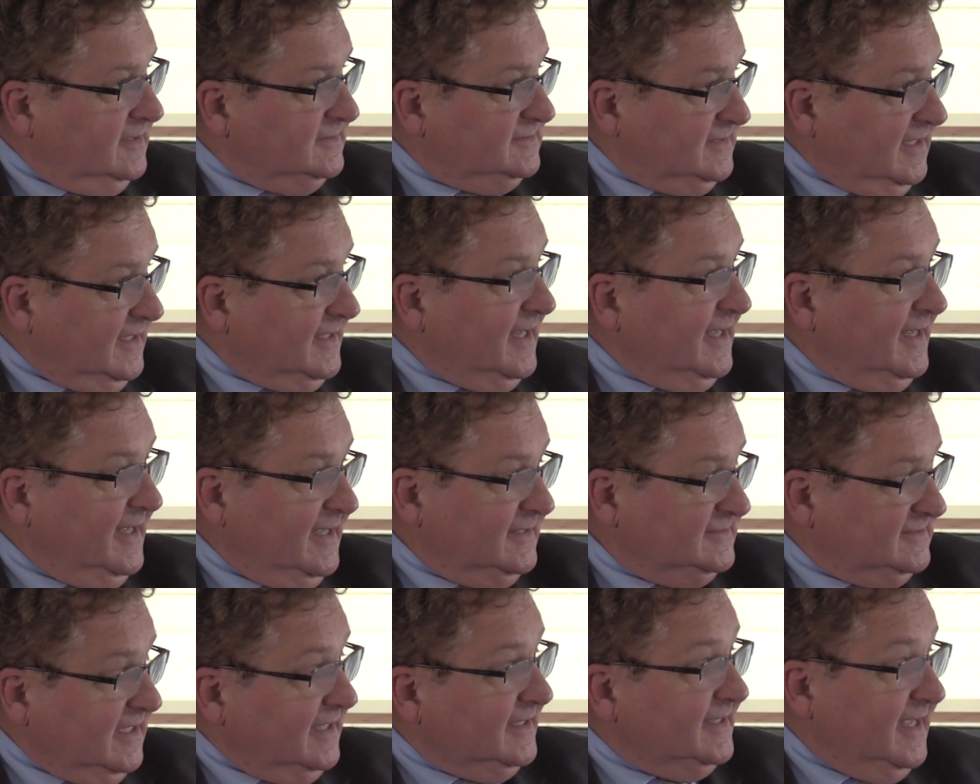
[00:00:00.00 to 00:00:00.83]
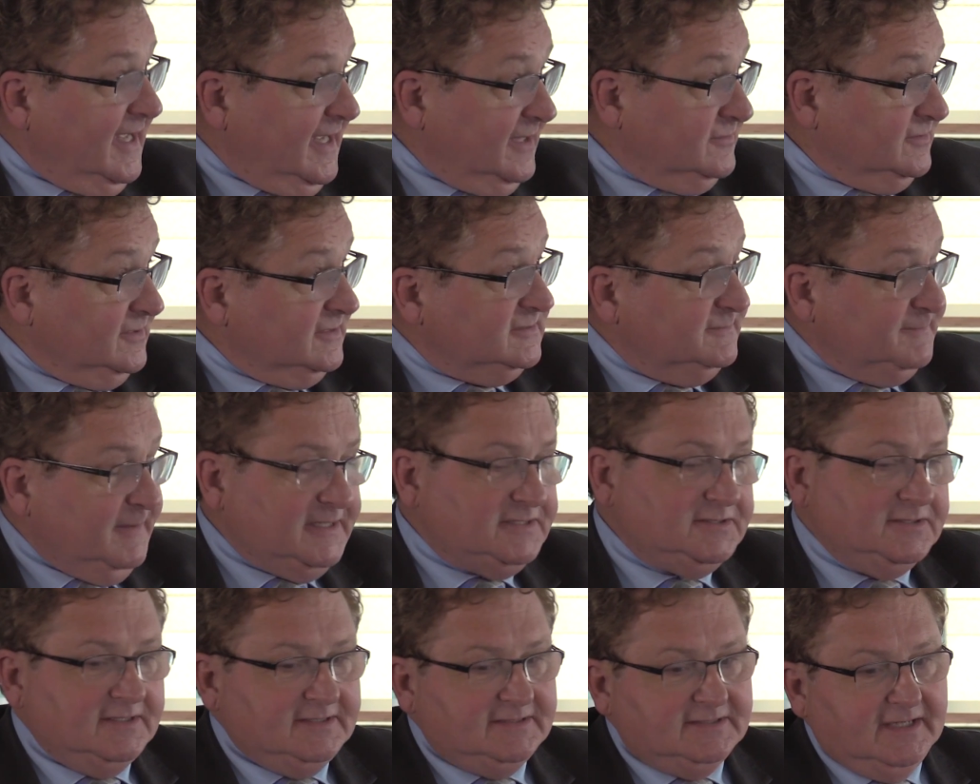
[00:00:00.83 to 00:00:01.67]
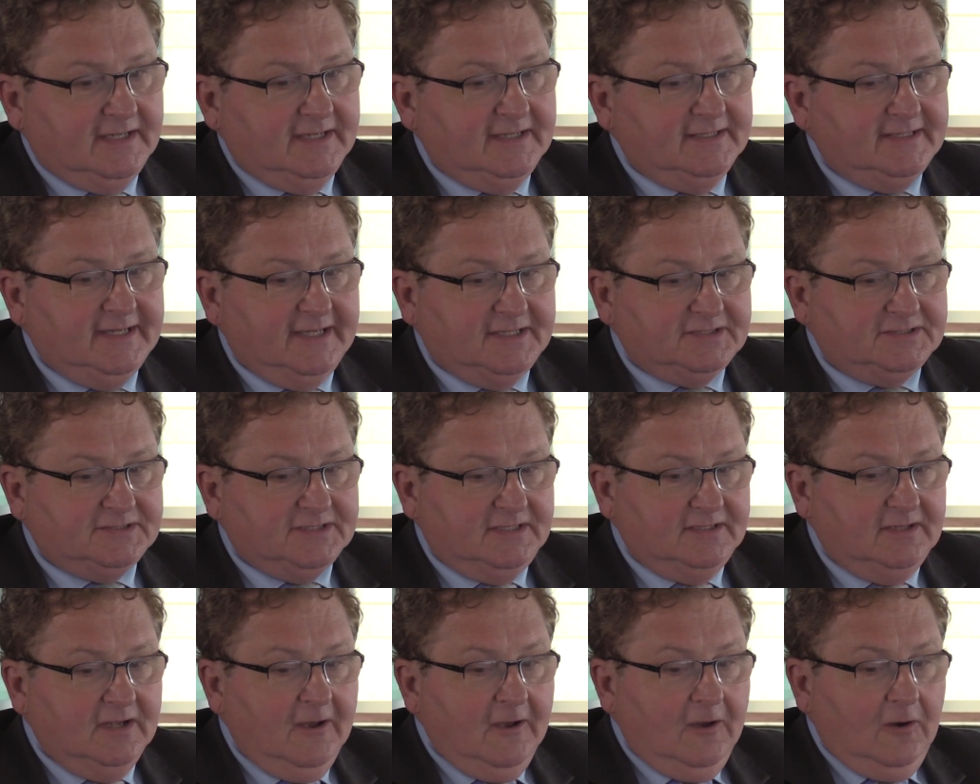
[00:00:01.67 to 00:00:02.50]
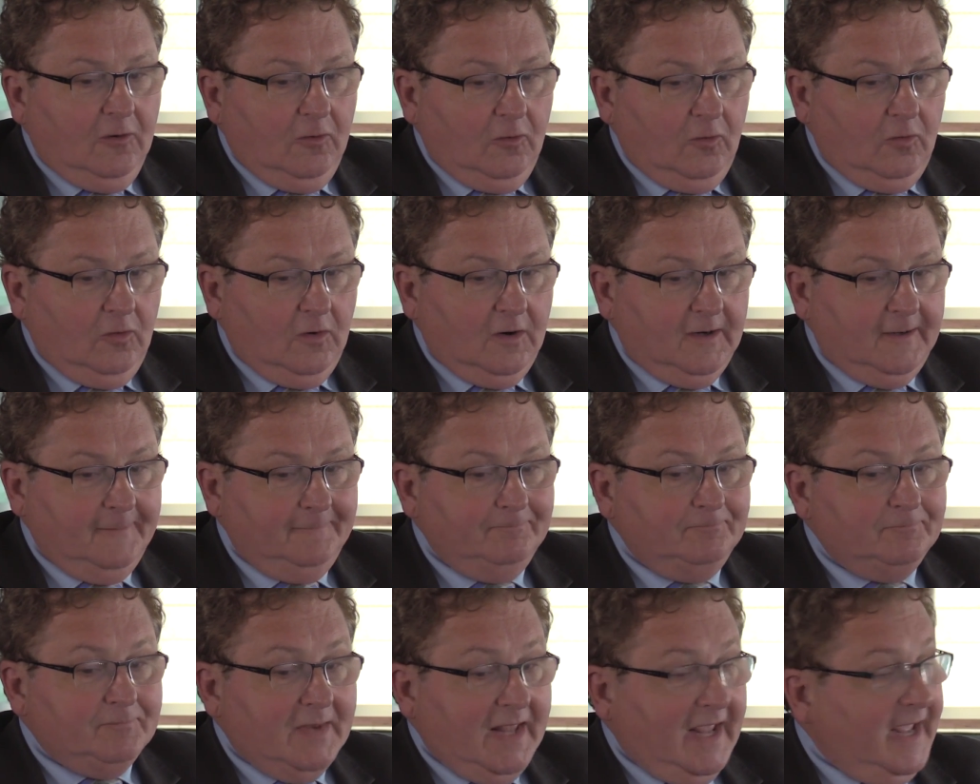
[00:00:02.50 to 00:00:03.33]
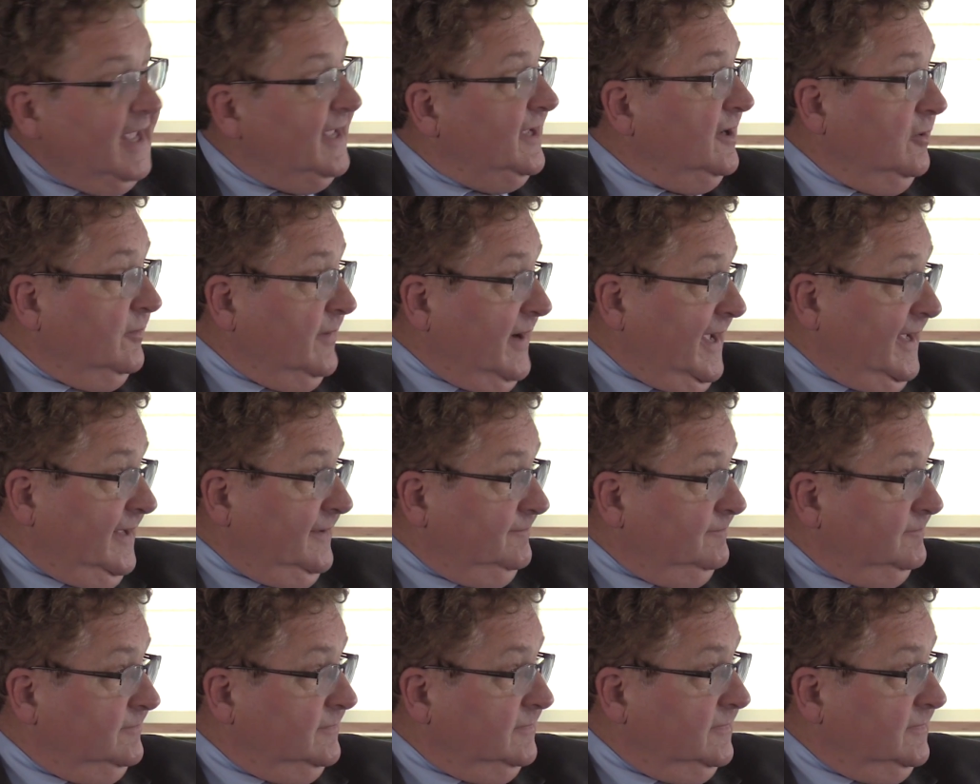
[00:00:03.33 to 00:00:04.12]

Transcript: psychiatric specialist in addiction, or AOA.